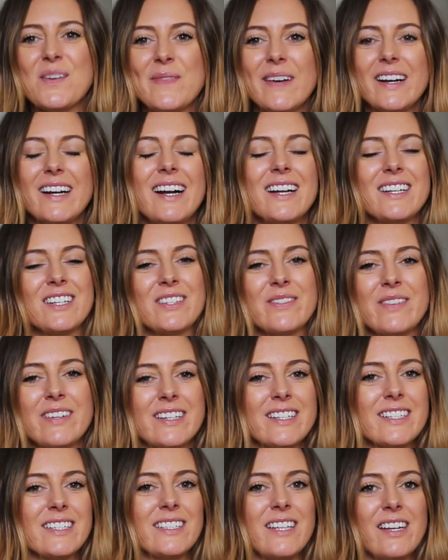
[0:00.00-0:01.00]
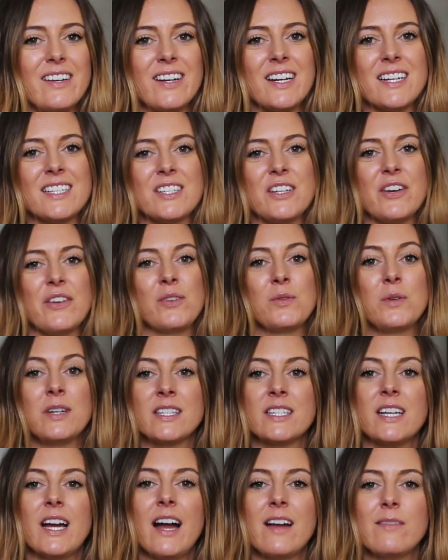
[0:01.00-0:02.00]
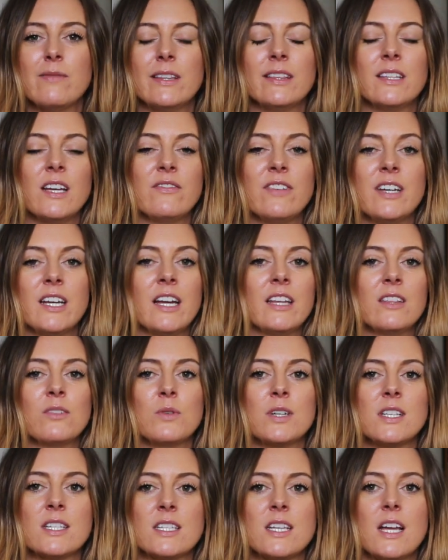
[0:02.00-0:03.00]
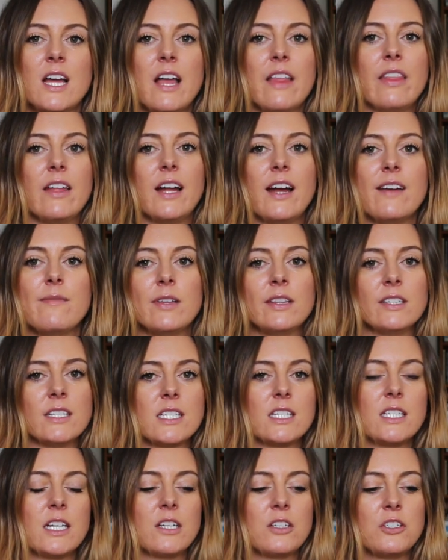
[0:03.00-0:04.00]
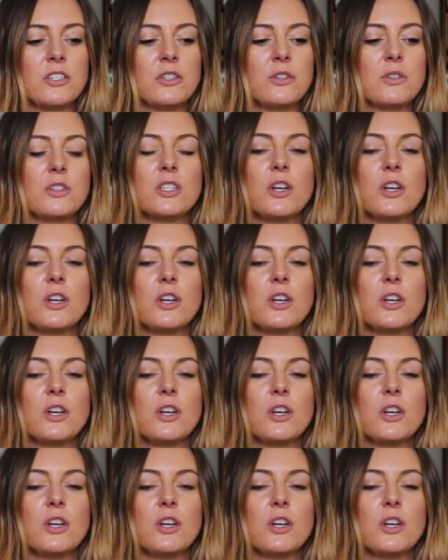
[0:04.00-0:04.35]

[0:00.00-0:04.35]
but I just wanted to let you guys know the ones that I've been loving and the ones that I've been listening to.